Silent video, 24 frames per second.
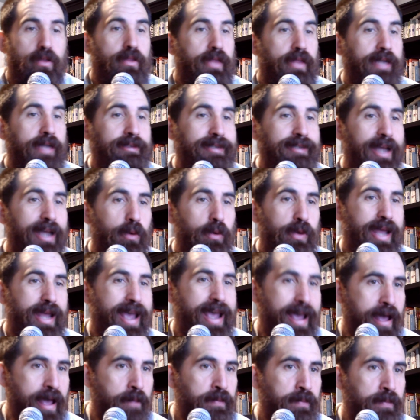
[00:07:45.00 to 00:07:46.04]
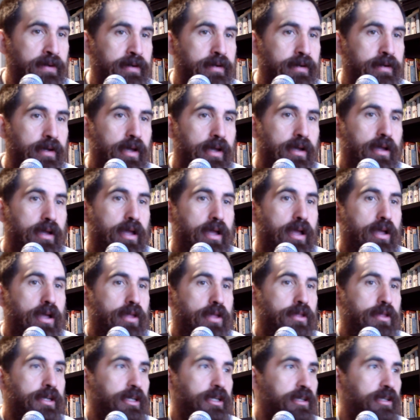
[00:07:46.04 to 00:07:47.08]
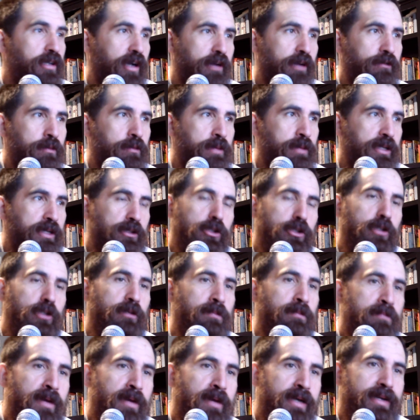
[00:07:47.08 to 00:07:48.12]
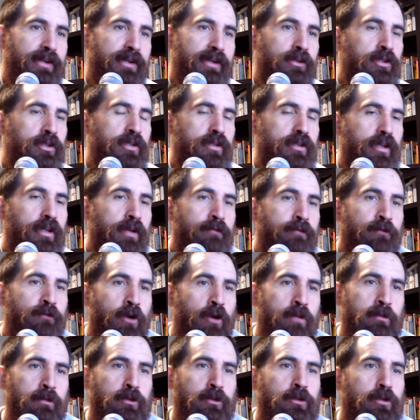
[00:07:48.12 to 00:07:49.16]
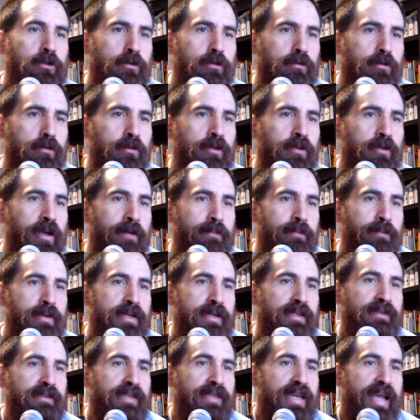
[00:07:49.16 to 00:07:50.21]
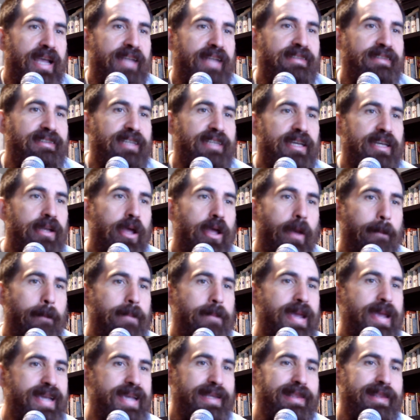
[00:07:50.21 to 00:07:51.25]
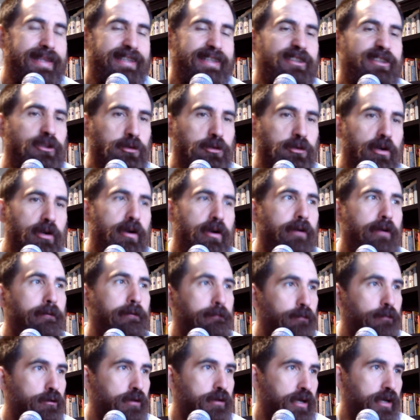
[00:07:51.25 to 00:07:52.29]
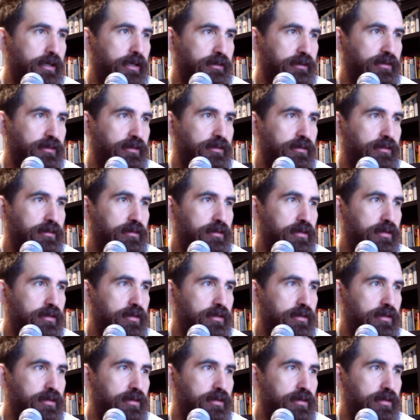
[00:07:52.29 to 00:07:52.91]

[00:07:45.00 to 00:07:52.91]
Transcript: that's not what happened. The government took money to the pharmaceutical companies and said, make this drug for us.